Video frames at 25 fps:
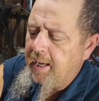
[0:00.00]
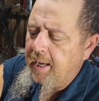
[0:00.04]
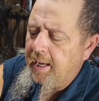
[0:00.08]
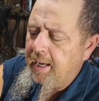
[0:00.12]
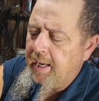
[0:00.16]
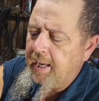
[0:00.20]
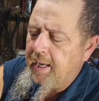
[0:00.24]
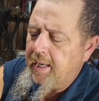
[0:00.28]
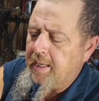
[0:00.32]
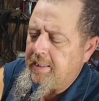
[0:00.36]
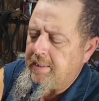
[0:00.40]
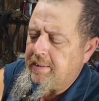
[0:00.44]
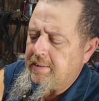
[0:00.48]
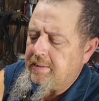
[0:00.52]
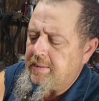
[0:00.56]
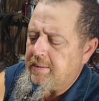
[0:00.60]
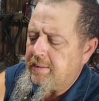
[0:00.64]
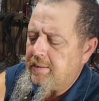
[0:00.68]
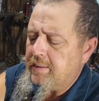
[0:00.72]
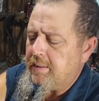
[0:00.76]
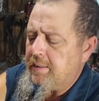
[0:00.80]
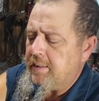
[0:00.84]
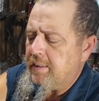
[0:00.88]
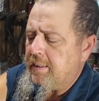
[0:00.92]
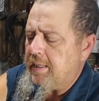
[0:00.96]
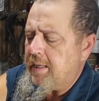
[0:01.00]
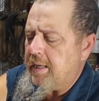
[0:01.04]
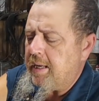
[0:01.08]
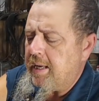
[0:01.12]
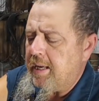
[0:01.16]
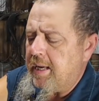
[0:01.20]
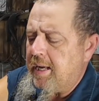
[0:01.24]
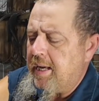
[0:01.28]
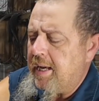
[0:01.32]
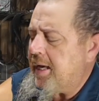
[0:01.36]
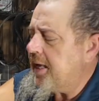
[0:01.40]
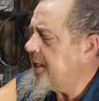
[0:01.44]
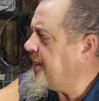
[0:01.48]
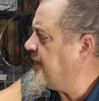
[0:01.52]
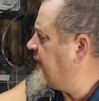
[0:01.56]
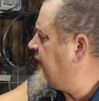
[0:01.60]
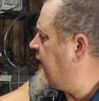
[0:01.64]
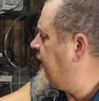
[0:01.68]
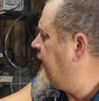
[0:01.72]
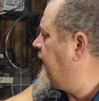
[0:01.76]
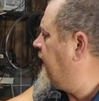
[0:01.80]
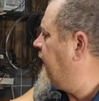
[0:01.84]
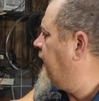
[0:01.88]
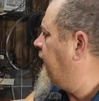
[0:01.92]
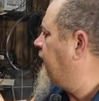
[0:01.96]
And I
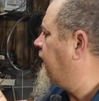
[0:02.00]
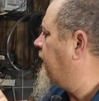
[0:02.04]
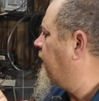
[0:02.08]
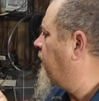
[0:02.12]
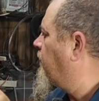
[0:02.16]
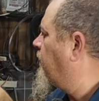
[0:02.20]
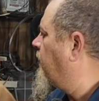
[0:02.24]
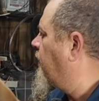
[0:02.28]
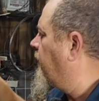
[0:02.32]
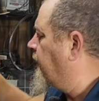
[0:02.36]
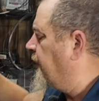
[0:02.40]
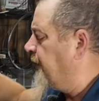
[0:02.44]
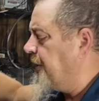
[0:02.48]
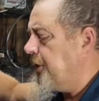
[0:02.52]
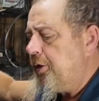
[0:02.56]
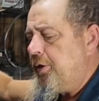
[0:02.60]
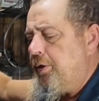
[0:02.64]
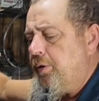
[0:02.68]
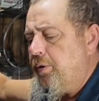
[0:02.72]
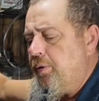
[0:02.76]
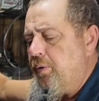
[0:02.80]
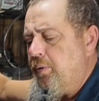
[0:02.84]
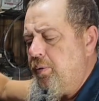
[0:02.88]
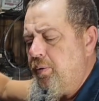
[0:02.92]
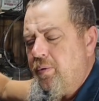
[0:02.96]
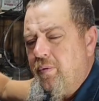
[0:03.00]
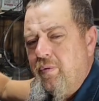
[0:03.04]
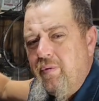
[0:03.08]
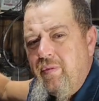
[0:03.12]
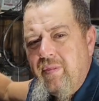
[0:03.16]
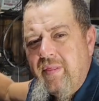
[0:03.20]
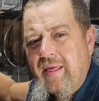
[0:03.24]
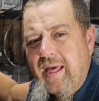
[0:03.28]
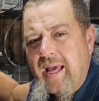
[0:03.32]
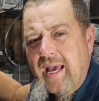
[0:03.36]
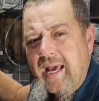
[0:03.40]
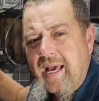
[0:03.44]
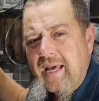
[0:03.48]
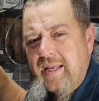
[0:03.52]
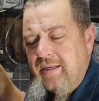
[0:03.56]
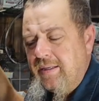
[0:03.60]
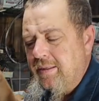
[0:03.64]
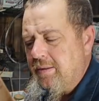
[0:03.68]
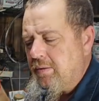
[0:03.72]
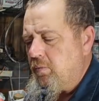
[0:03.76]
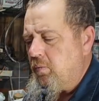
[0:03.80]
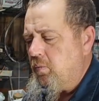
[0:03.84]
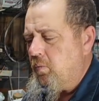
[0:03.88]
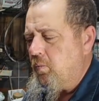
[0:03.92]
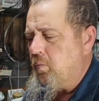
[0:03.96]
think, I really do, that
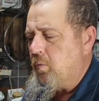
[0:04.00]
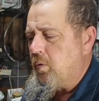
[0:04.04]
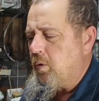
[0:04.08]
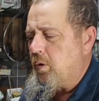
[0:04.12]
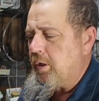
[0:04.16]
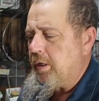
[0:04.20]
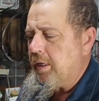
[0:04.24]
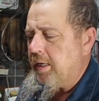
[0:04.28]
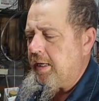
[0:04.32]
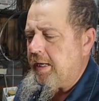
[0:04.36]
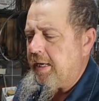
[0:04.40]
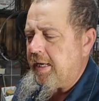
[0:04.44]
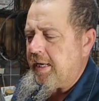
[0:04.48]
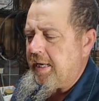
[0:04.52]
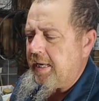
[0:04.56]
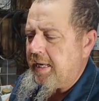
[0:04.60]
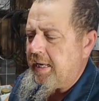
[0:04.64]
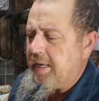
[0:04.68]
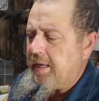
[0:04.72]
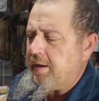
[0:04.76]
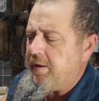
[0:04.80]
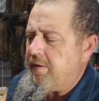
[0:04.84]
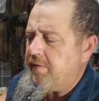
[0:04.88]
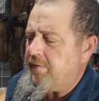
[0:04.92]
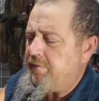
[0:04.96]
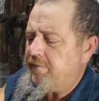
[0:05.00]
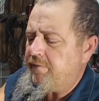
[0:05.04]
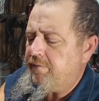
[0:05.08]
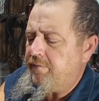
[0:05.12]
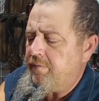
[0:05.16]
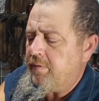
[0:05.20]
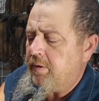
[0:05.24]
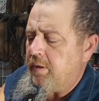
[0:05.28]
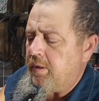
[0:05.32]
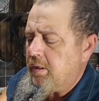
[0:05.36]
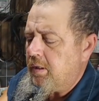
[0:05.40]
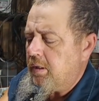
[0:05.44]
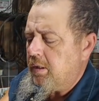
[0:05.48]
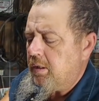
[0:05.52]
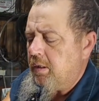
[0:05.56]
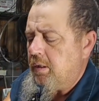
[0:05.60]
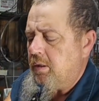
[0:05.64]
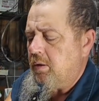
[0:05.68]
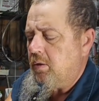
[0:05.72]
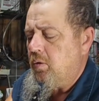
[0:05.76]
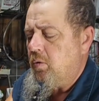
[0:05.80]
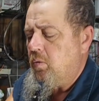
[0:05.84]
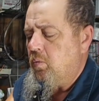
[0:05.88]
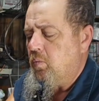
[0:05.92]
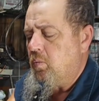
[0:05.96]
we're going to have
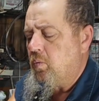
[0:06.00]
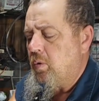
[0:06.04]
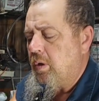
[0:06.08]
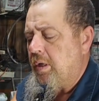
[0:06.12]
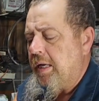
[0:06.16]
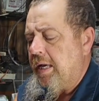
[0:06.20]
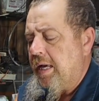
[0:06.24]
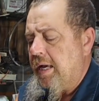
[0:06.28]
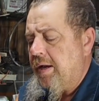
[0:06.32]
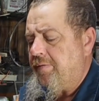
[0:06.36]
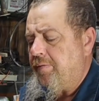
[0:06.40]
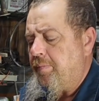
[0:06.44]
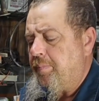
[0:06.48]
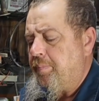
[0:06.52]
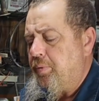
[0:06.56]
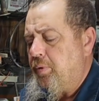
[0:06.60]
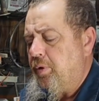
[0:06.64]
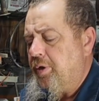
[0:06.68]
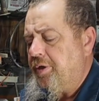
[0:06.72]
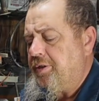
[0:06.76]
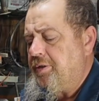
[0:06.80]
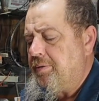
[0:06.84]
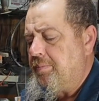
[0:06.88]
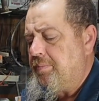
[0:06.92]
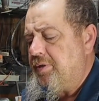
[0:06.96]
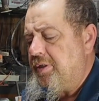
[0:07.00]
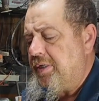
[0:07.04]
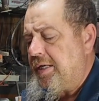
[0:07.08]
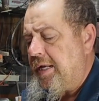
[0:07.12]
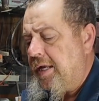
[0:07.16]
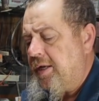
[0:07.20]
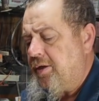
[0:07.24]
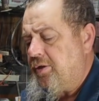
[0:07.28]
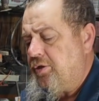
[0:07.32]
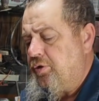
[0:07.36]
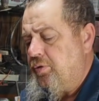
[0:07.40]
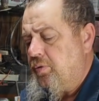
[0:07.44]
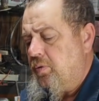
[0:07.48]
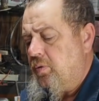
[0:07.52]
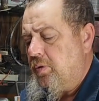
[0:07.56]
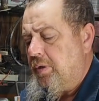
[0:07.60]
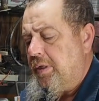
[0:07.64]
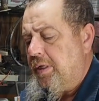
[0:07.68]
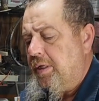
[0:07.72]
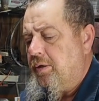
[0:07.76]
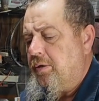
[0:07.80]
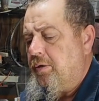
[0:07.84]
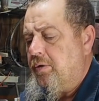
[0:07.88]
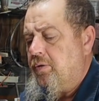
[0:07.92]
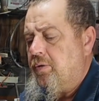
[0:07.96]
we're going to have a pretty substantial
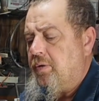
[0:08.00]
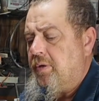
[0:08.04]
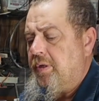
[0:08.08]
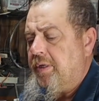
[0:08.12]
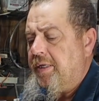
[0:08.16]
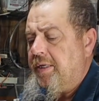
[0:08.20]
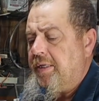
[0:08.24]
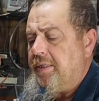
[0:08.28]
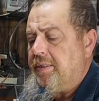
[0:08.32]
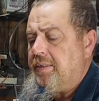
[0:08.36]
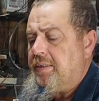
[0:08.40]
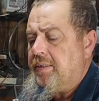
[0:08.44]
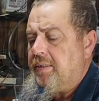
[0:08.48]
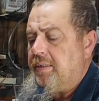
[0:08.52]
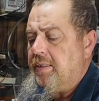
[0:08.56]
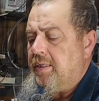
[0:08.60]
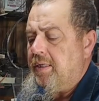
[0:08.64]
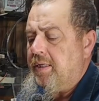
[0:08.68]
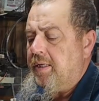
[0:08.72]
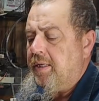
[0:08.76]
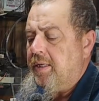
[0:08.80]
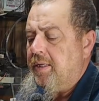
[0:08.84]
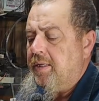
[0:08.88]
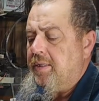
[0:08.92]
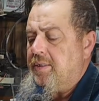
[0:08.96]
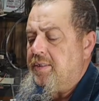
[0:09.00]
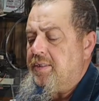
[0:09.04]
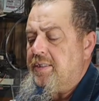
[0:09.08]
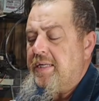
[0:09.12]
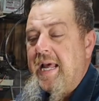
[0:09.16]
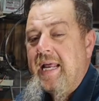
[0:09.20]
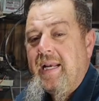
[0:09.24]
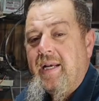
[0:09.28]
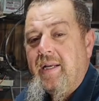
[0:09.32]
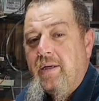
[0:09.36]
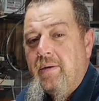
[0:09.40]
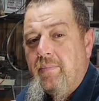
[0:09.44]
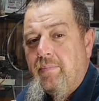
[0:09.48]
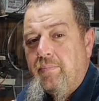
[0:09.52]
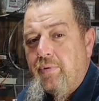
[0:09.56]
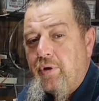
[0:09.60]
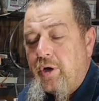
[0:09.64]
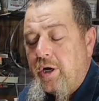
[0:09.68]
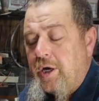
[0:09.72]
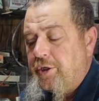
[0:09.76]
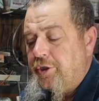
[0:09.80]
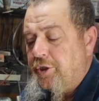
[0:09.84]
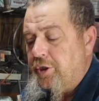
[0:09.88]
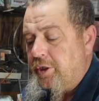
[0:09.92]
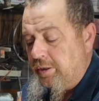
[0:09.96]
increase in static
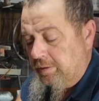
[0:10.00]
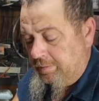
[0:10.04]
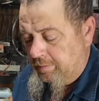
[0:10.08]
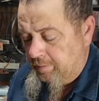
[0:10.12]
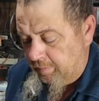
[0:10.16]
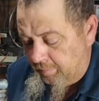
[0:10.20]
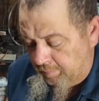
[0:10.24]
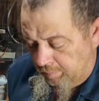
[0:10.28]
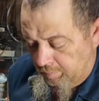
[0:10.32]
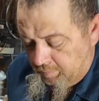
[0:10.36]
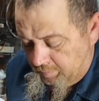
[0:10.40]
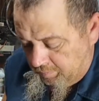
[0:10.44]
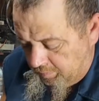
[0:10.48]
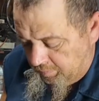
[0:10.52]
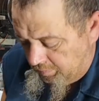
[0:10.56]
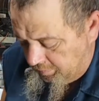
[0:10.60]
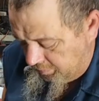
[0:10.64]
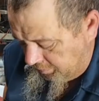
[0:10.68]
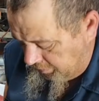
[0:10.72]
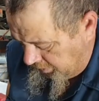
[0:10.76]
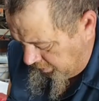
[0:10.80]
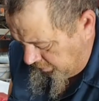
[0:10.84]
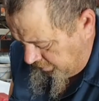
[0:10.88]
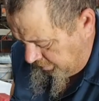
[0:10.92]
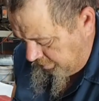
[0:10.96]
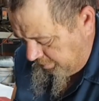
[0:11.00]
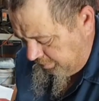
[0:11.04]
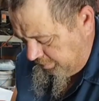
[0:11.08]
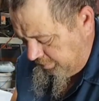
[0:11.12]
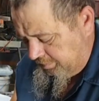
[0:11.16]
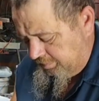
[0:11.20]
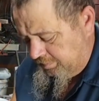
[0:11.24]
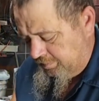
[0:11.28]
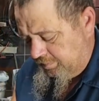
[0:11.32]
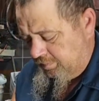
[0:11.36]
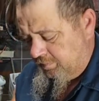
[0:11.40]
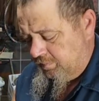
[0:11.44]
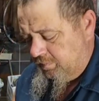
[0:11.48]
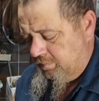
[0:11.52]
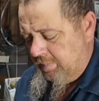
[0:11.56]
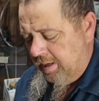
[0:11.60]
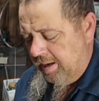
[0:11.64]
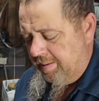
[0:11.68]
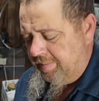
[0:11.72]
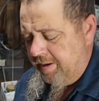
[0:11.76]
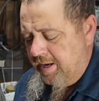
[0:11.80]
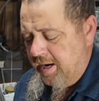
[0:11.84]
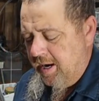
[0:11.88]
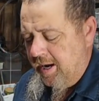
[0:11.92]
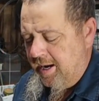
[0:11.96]
compression. Oh,
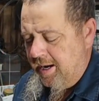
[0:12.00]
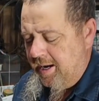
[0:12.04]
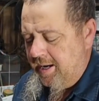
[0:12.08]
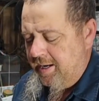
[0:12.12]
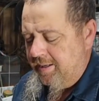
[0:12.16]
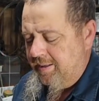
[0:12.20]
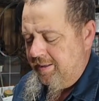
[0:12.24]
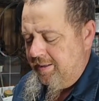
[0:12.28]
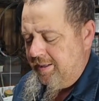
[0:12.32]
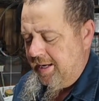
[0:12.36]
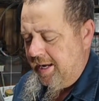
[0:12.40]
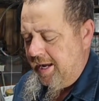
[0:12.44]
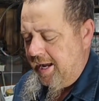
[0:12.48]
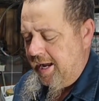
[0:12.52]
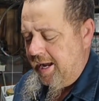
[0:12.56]
maybe not.